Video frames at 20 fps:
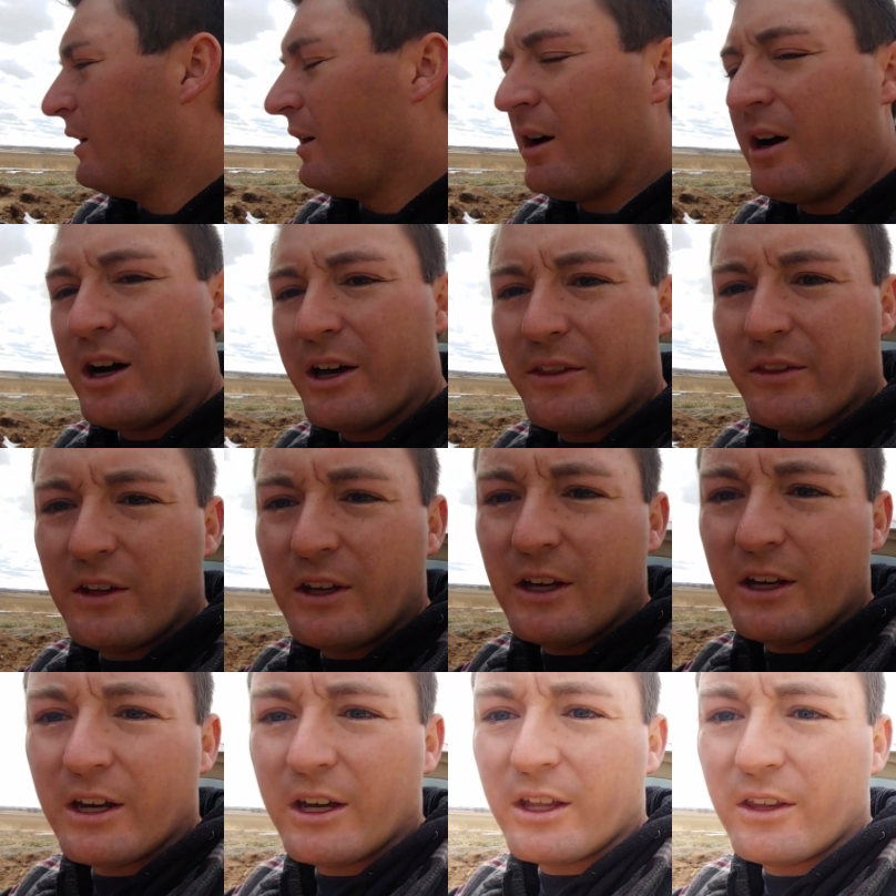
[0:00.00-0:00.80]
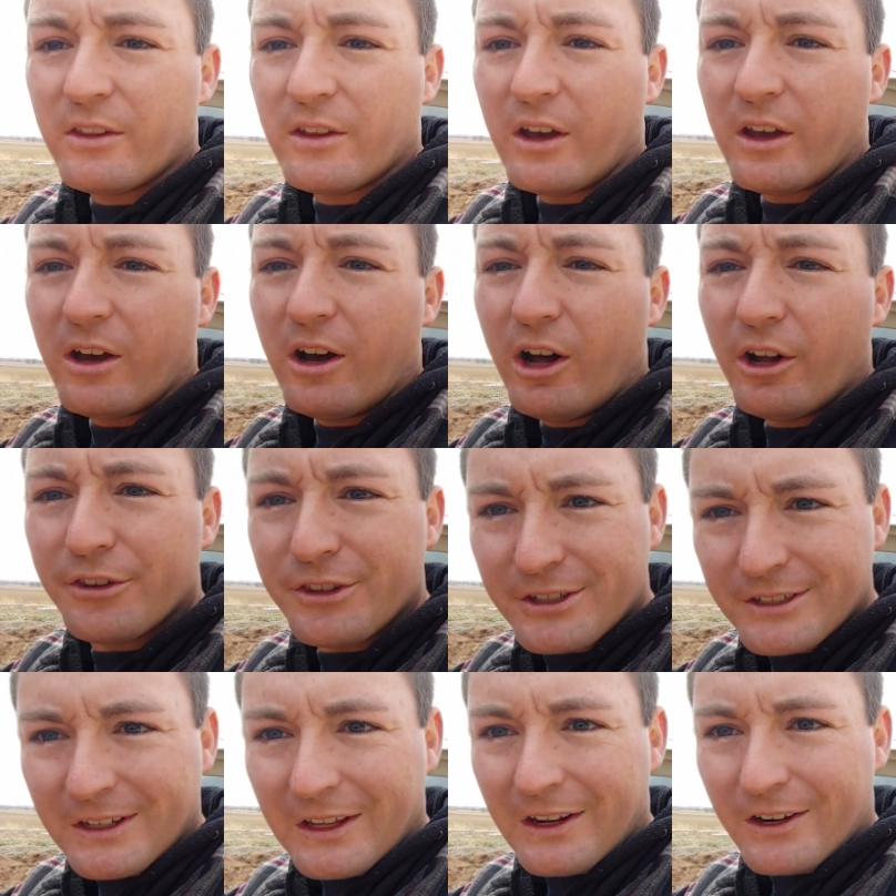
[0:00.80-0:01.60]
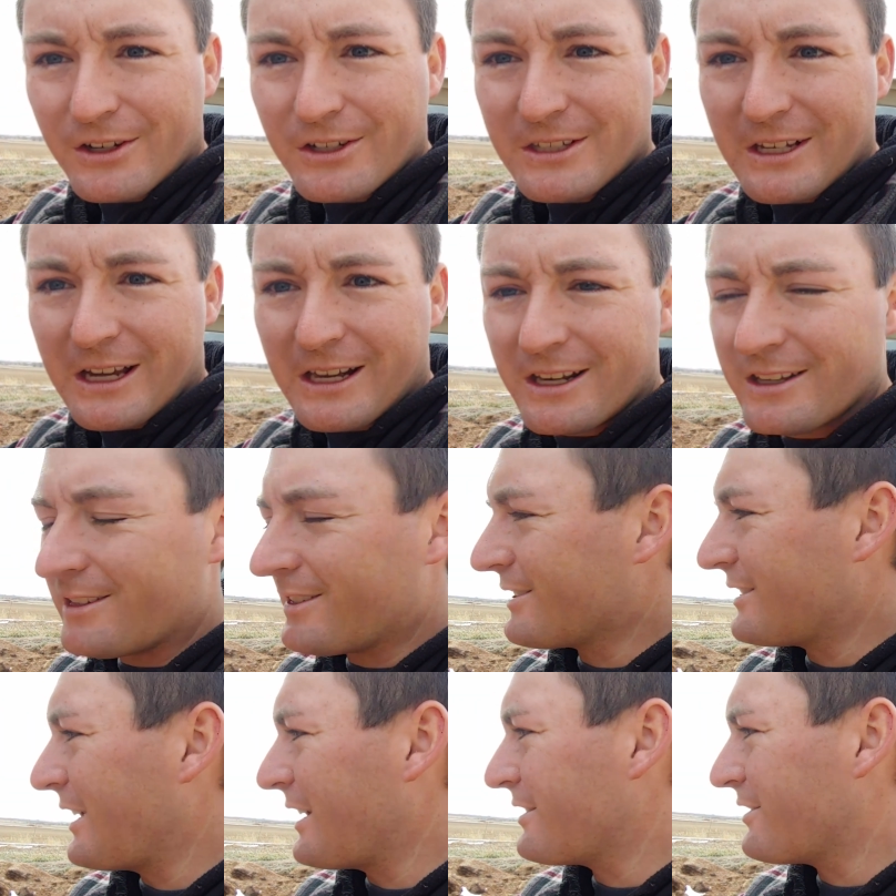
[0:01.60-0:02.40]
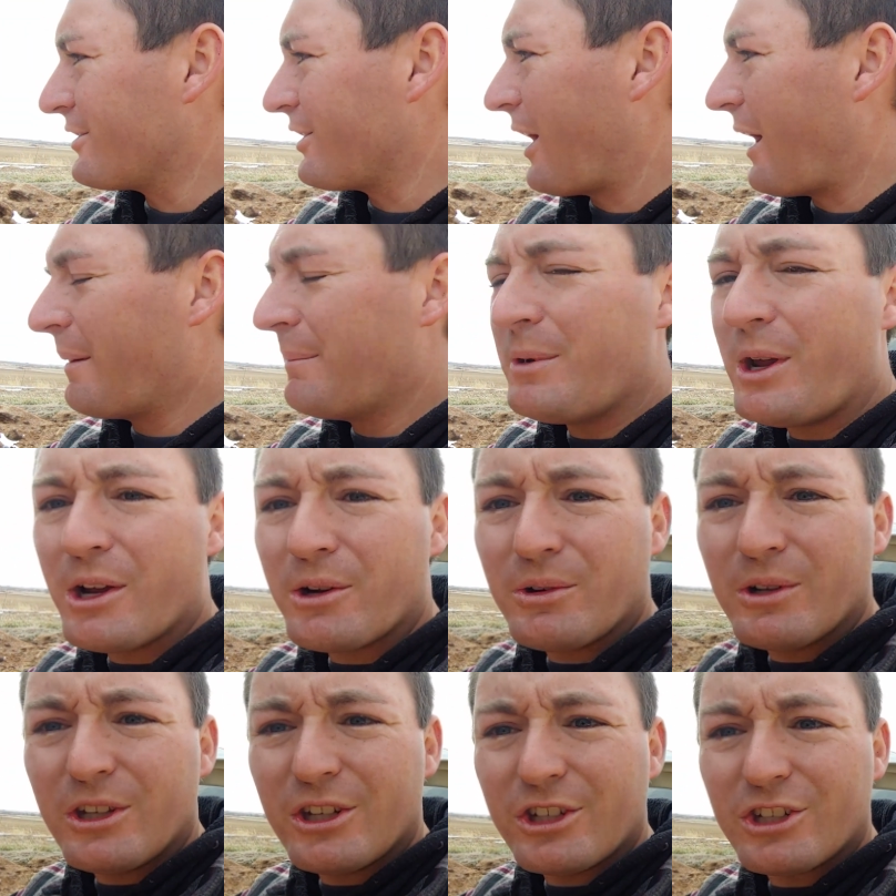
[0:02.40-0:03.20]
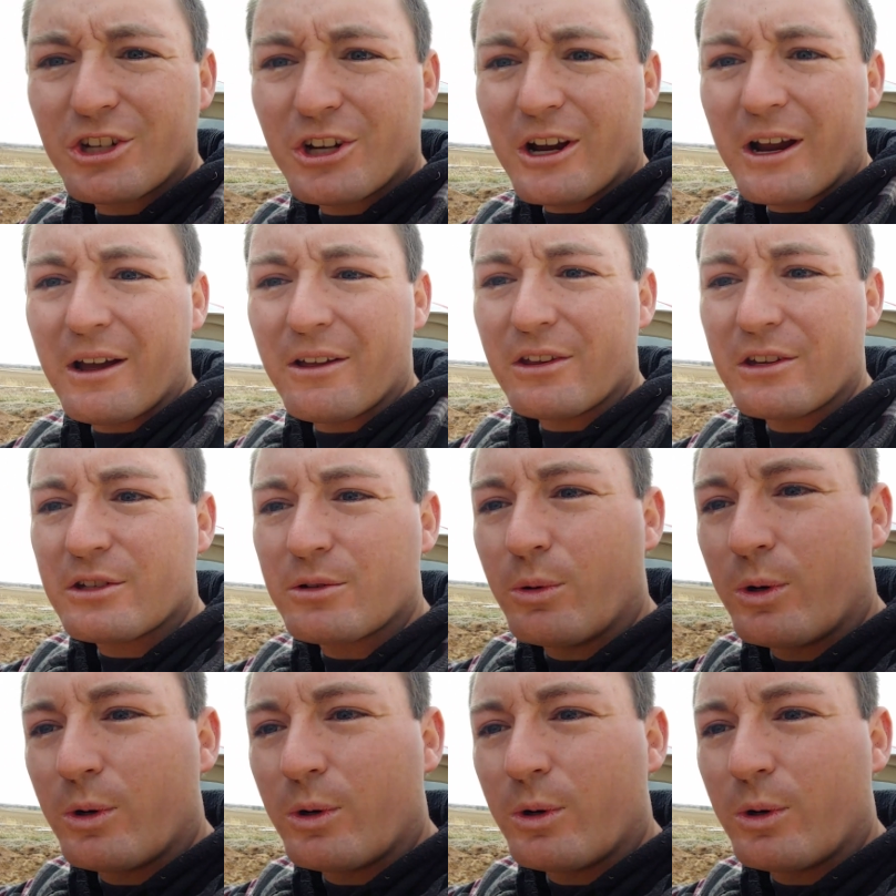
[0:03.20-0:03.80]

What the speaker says: on the alternator side of this tester. I'm not really sure how this